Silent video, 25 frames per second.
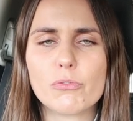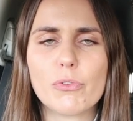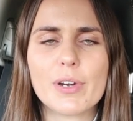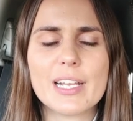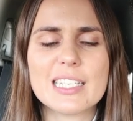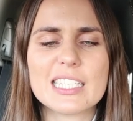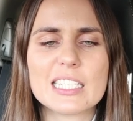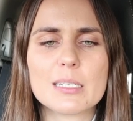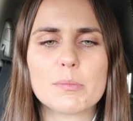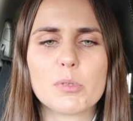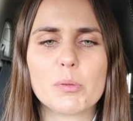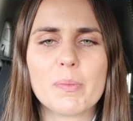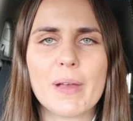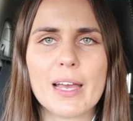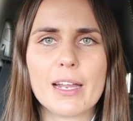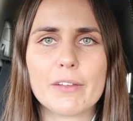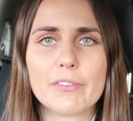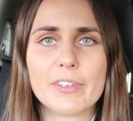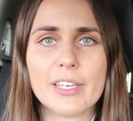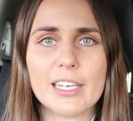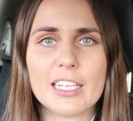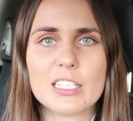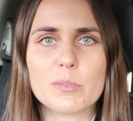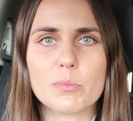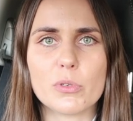reasonable amount
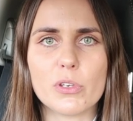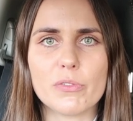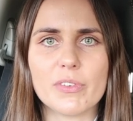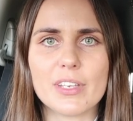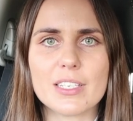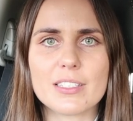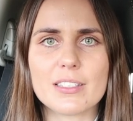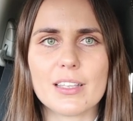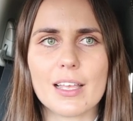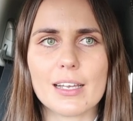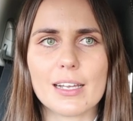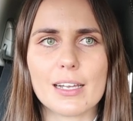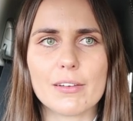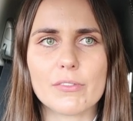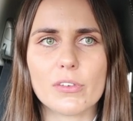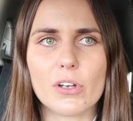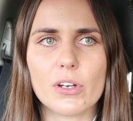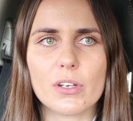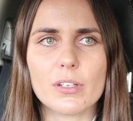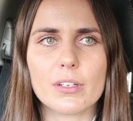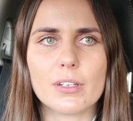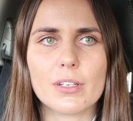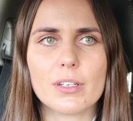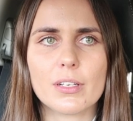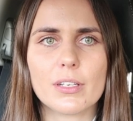of kids movies. Like, I've
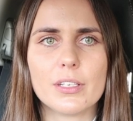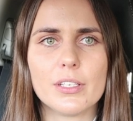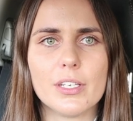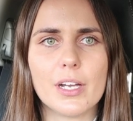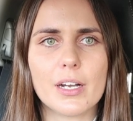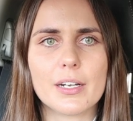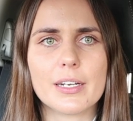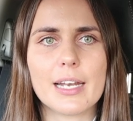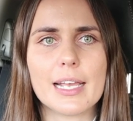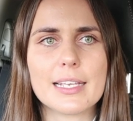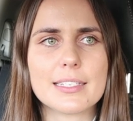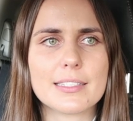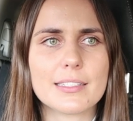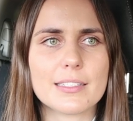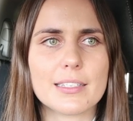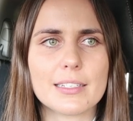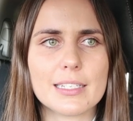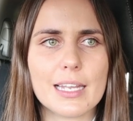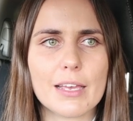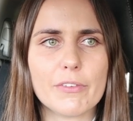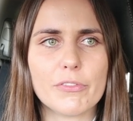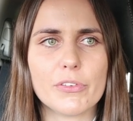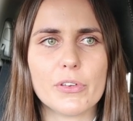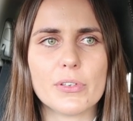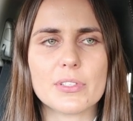got young nieces
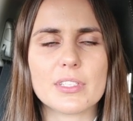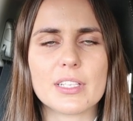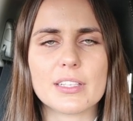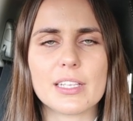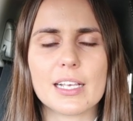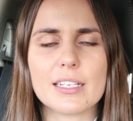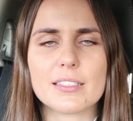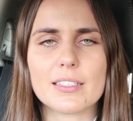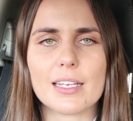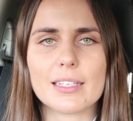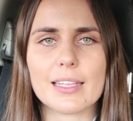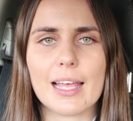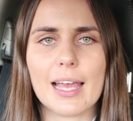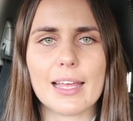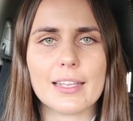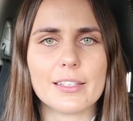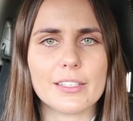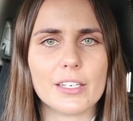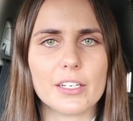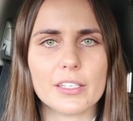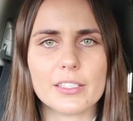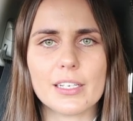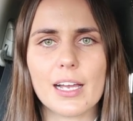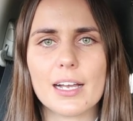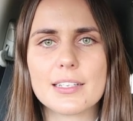and nephews and things like that,
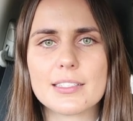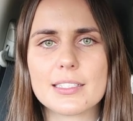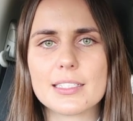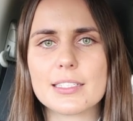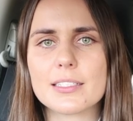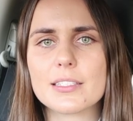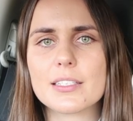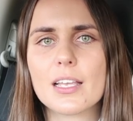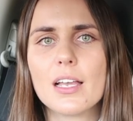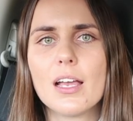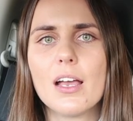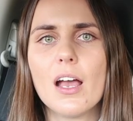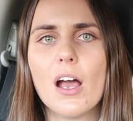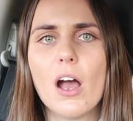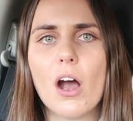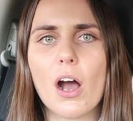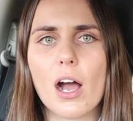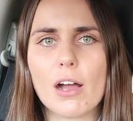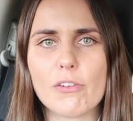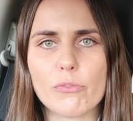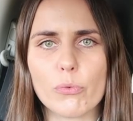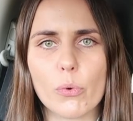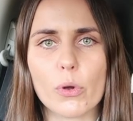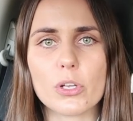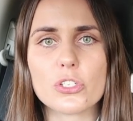and young cousins.
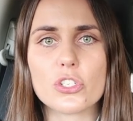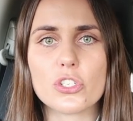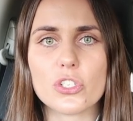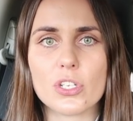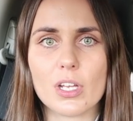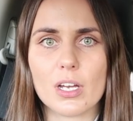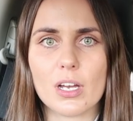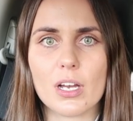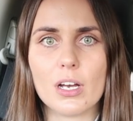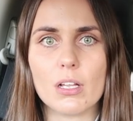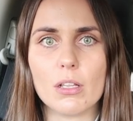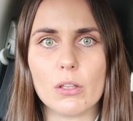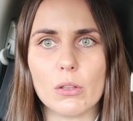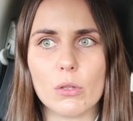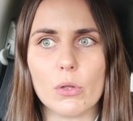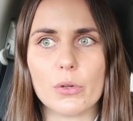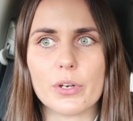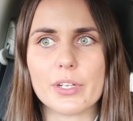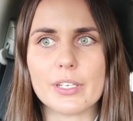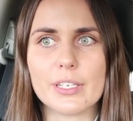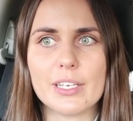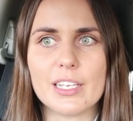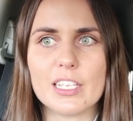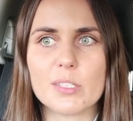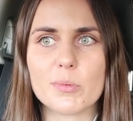I've watched a
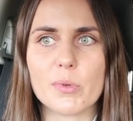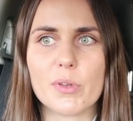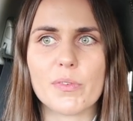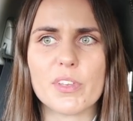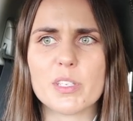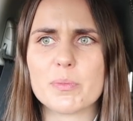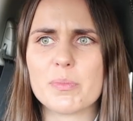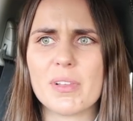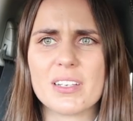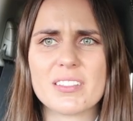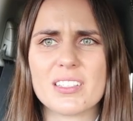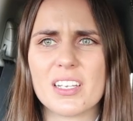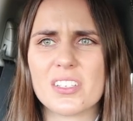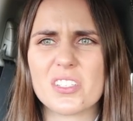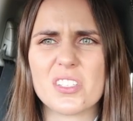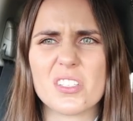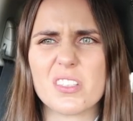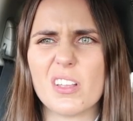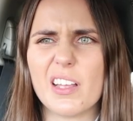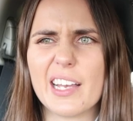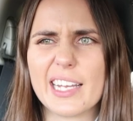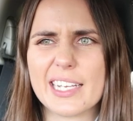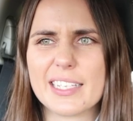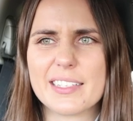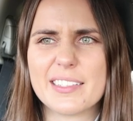lot of kids movies, plus I
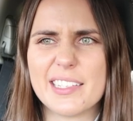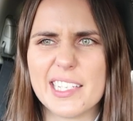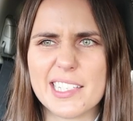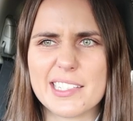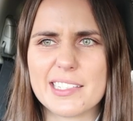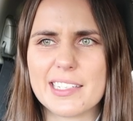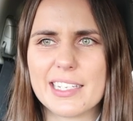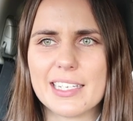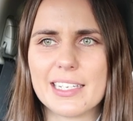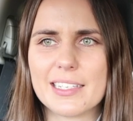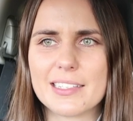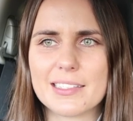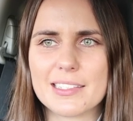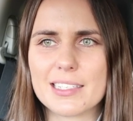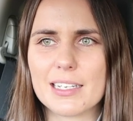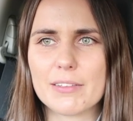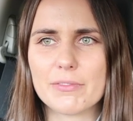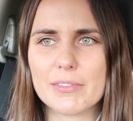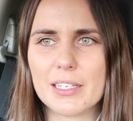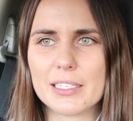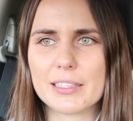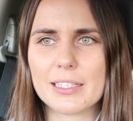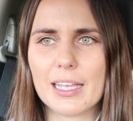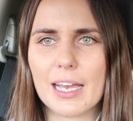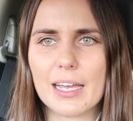just like Disney and
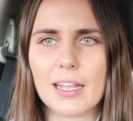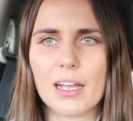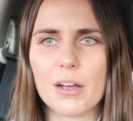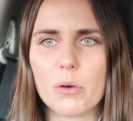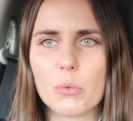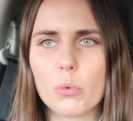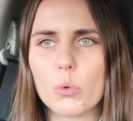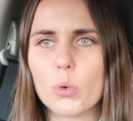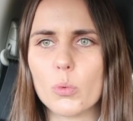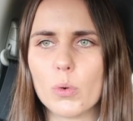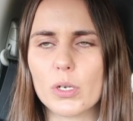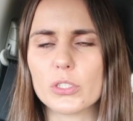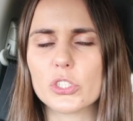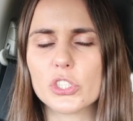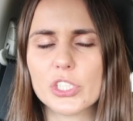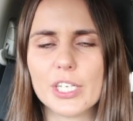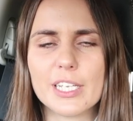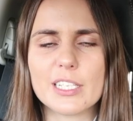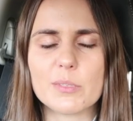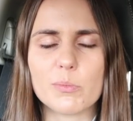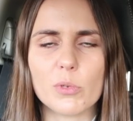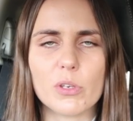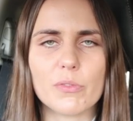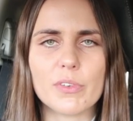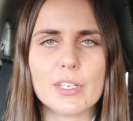stuff like that. I will watch
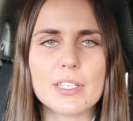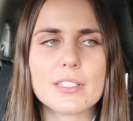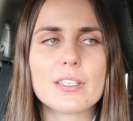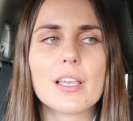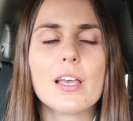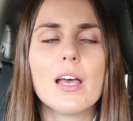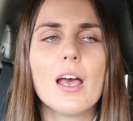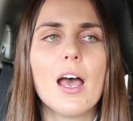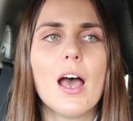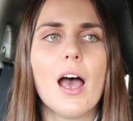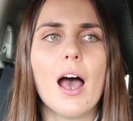kids movies.